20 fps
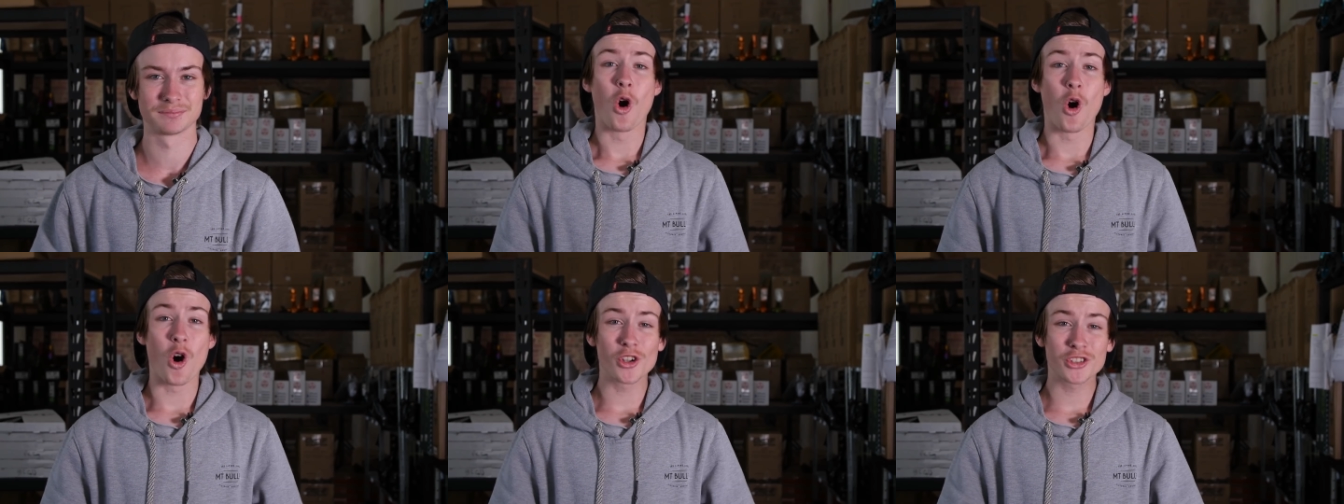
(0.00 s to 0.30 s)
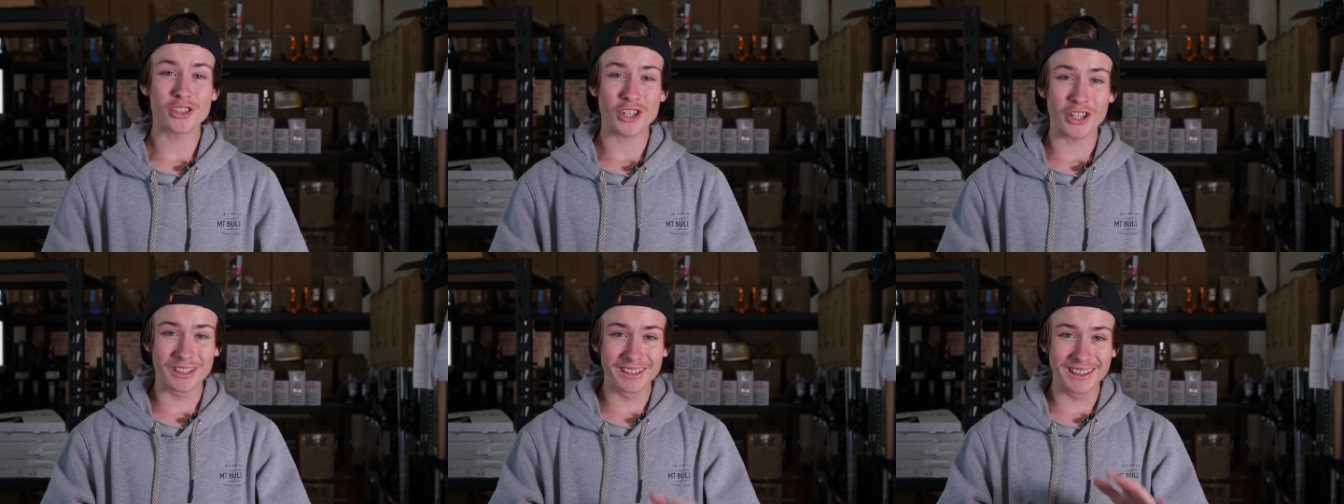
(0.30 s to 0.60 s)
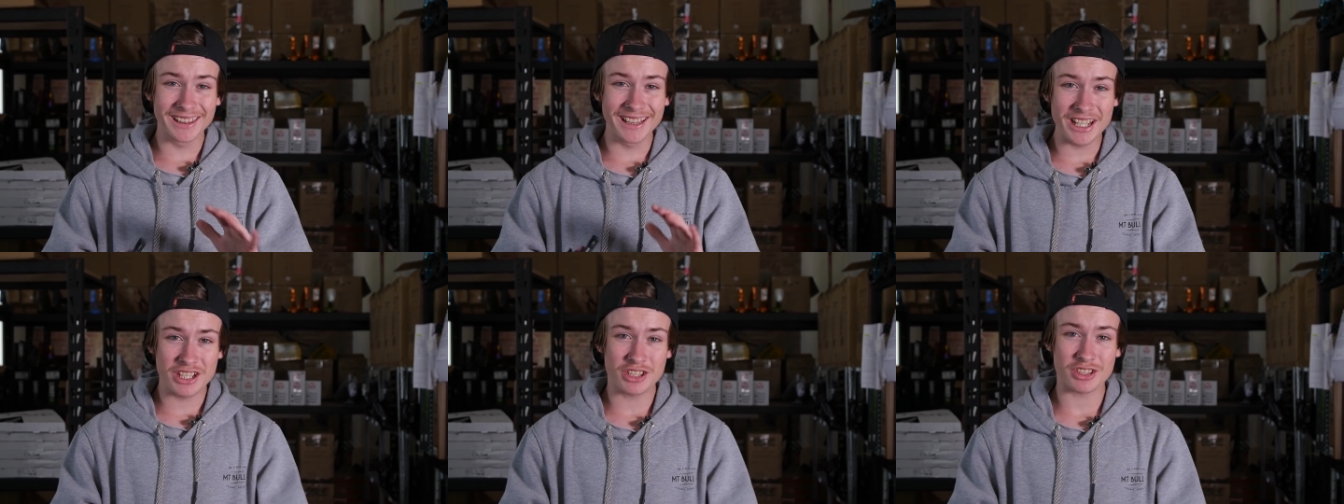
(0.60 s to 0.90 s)
Also,
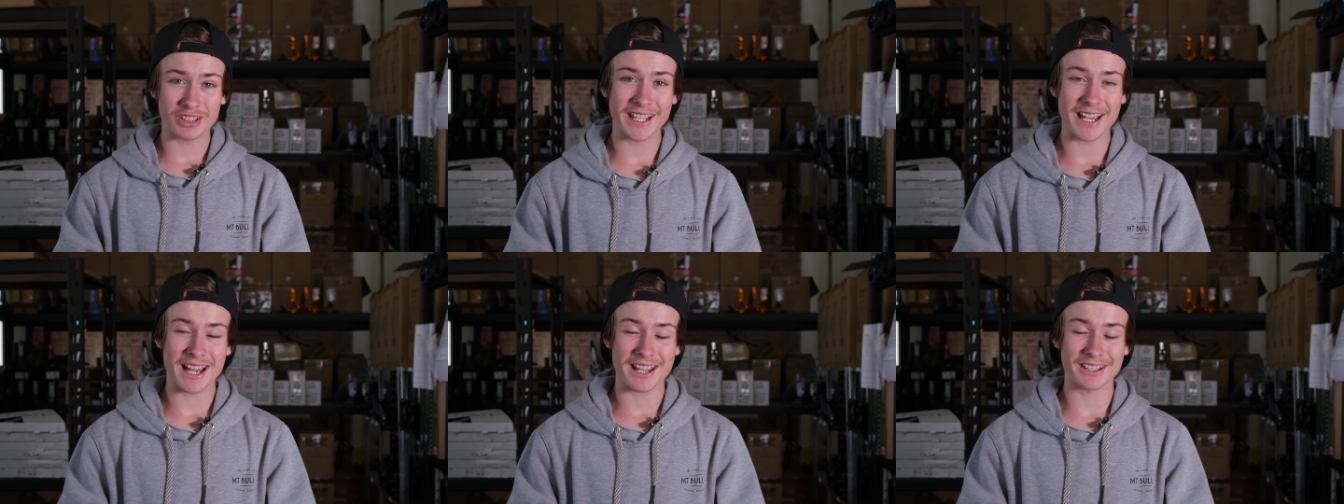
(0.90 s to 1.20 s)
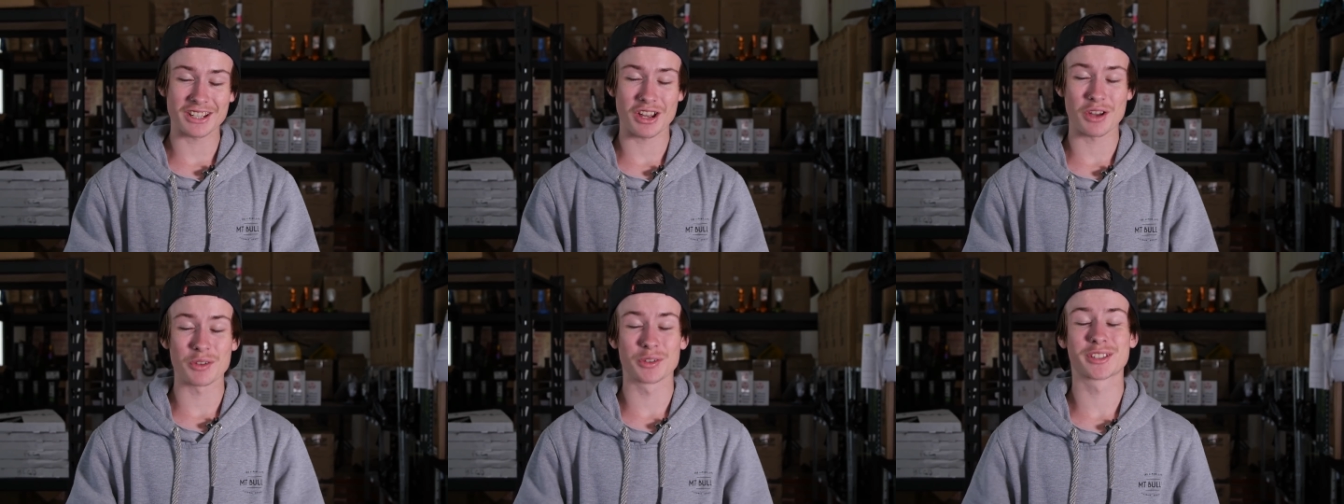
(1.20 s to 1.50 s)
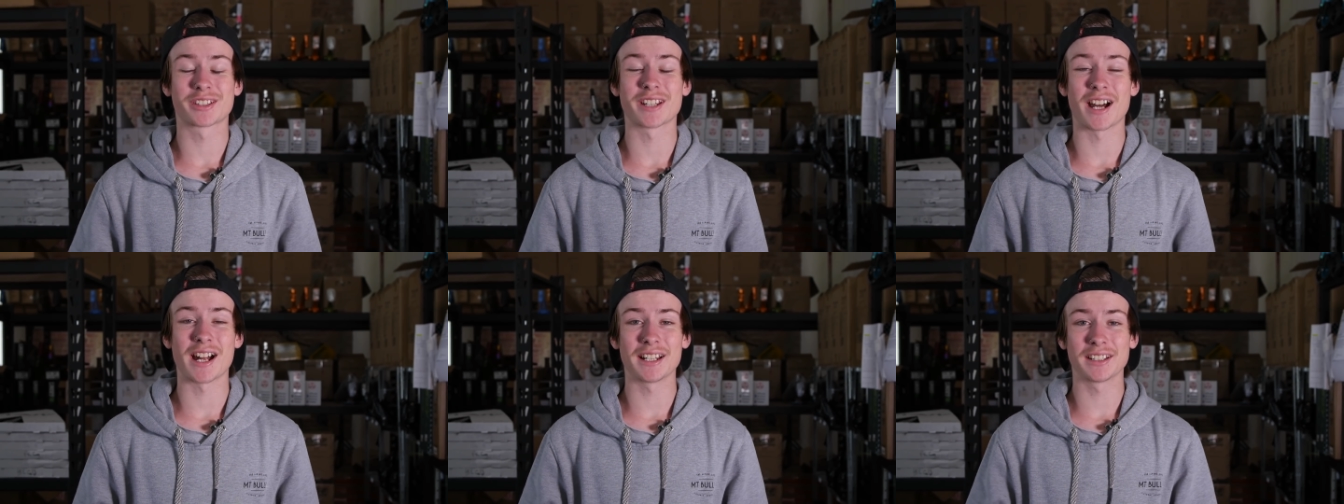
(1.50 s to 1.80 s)
literally as I was
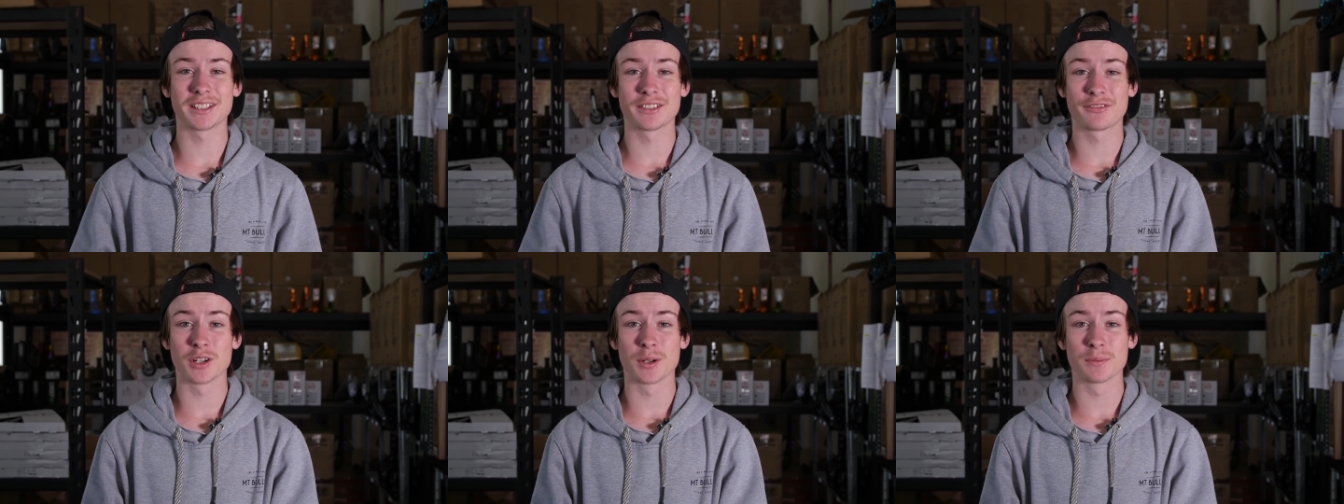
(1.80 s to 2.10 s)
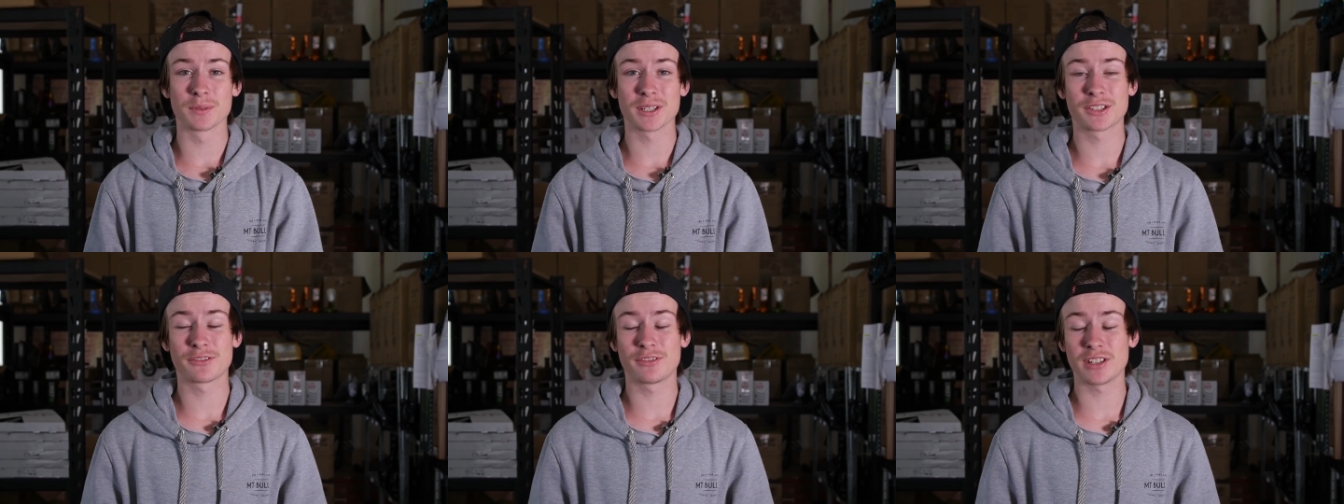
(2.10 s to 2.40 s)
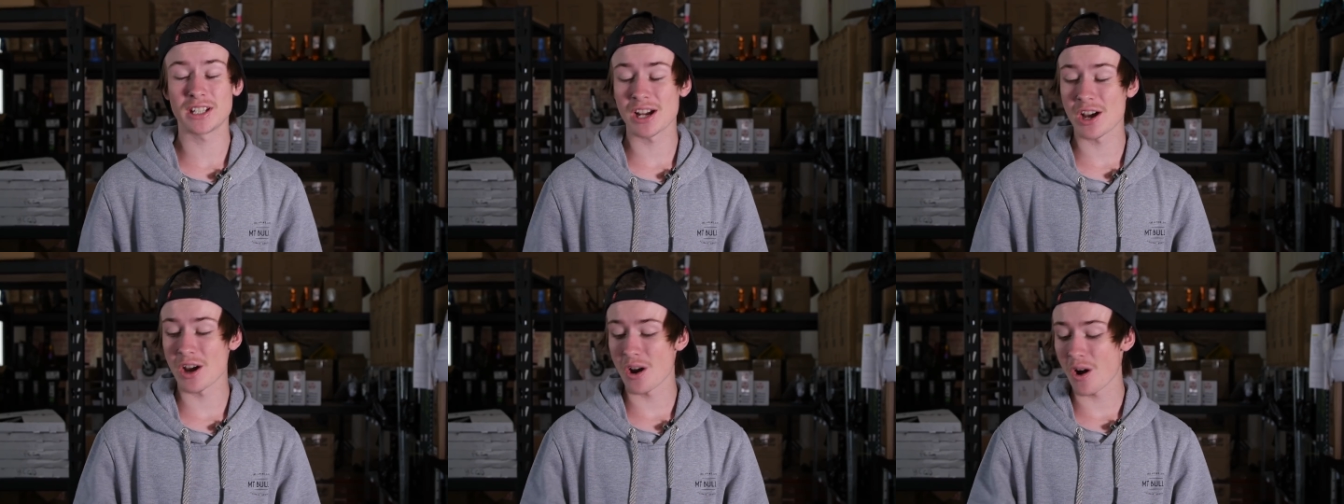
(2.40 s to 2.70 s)
starting to film this
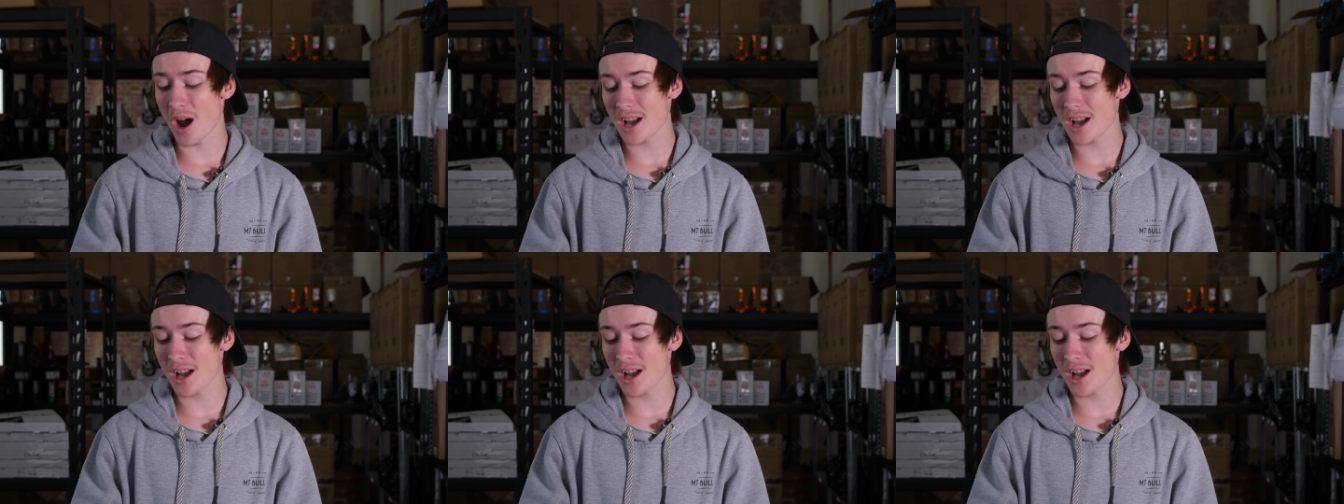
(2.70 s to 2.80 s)
video,